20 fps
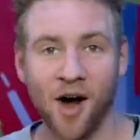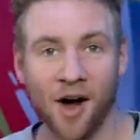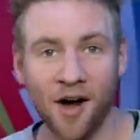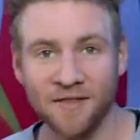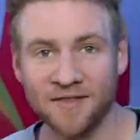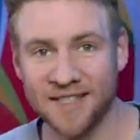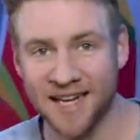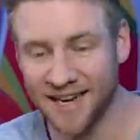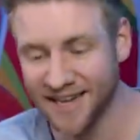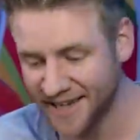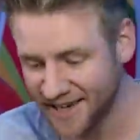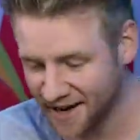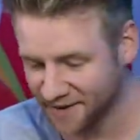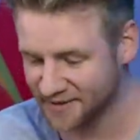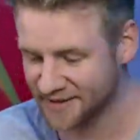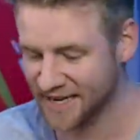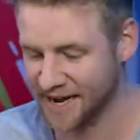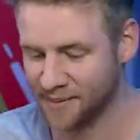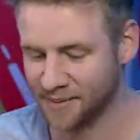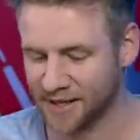I've done
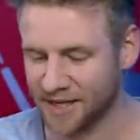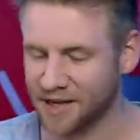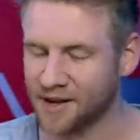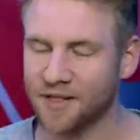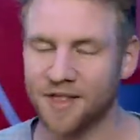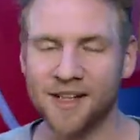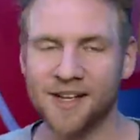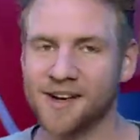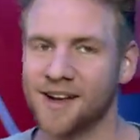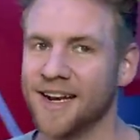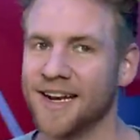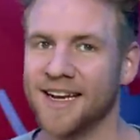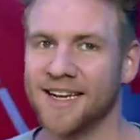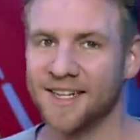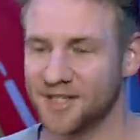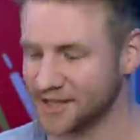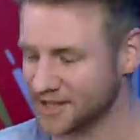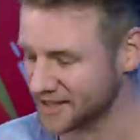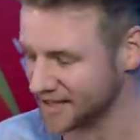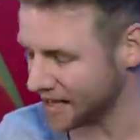enough dabbling. I think I need
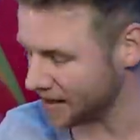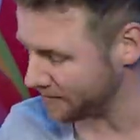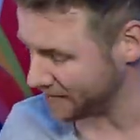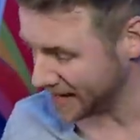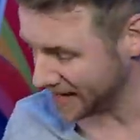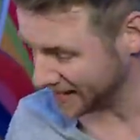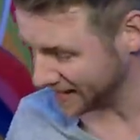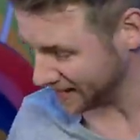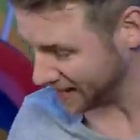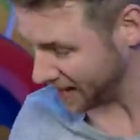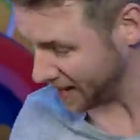to just start making